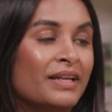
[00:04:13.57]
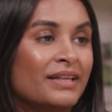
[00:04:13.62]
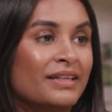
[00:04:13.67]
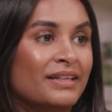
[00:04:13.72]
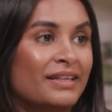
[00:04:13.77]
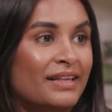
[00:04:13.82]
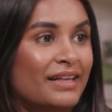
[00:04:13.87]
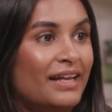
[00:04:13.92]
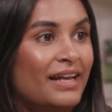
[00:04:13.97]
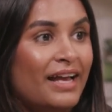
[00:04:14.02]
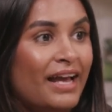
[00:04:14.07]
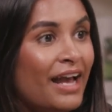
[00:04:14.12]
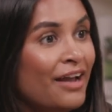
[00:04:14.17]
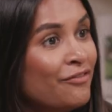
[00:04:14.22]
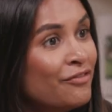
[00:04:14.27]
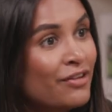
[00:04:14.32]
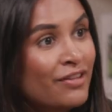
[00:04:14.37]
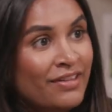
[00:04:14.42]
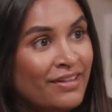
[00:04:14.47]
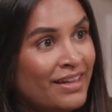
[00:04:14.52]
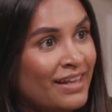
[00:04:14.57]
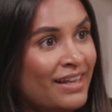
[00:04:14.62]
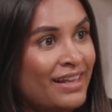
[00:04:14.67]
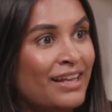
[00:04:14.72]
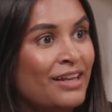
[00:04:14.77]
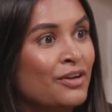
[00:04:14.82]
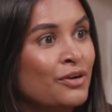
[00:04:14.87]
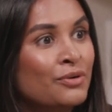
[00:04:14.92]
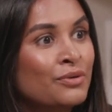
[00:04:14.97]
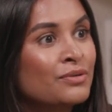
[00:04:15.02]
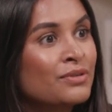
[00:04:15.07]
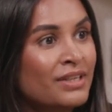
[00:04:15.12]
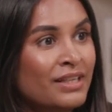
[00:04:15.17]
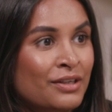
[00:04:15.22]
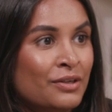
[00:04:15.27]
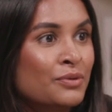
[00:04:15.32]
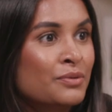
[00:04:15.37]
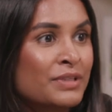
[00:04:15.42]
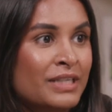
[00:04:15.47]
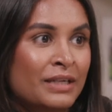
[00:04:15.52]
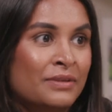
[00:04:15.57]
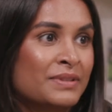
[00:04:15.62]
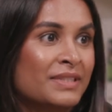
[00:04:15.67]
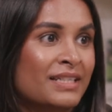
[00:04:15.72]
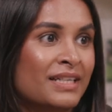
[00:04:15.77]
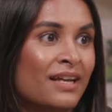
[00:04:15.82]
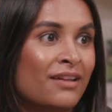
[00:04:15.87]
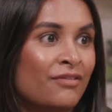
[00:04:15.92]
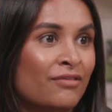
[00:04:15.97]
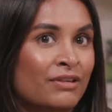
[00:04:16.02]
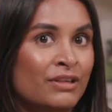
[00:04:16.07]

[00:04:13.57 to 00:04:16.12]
it all everything, it all gels together,